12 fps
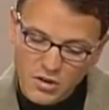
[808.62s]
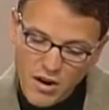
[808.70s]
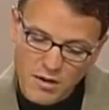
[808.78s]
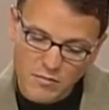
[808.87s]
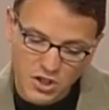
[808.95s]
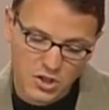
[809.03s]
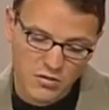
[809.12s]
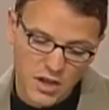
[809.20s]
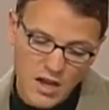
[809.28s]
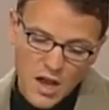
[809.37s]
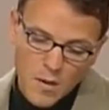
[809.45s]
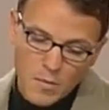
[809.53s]
great
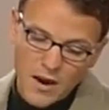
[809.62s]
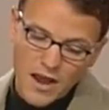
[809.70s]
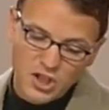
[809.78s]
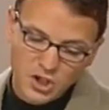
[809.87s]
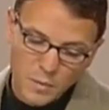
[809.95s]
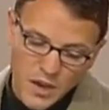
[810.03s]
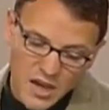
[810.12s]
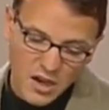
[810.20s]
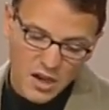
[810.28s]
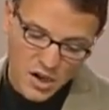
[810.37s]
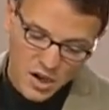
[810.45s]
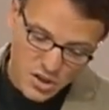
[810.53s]
mystery, but I
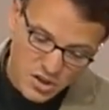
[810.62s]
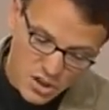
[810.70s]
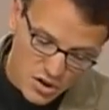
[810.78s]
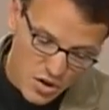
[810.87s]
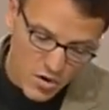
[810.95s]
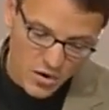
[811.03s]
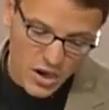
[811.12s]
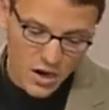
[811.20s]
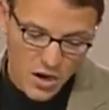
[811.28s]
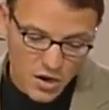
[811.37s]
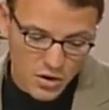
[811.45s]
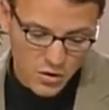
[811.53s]
speak
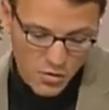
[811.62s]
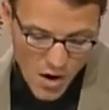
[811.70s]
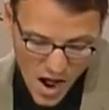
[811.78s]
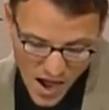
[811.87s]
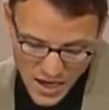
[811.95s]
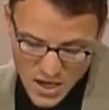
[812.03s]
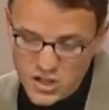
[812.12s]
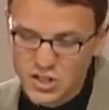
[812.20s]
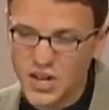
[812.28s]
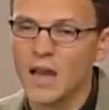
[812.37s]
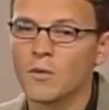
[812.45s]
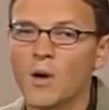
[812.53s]
concerning Christ
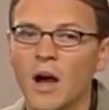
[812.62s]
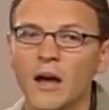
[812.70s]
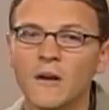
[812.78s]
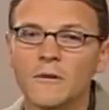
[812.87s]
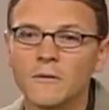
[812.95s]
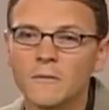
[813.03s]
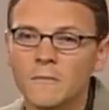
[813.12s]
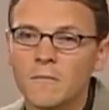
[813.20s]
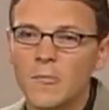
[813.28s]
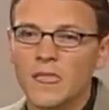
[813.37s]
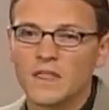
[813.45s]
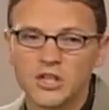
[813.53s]
and what?
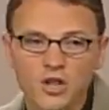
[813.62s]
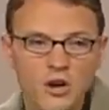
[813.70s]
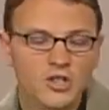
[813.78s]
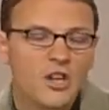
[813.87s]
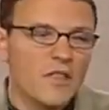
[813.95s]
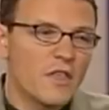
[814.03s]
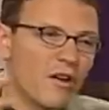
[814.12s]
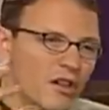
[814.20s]
the church. There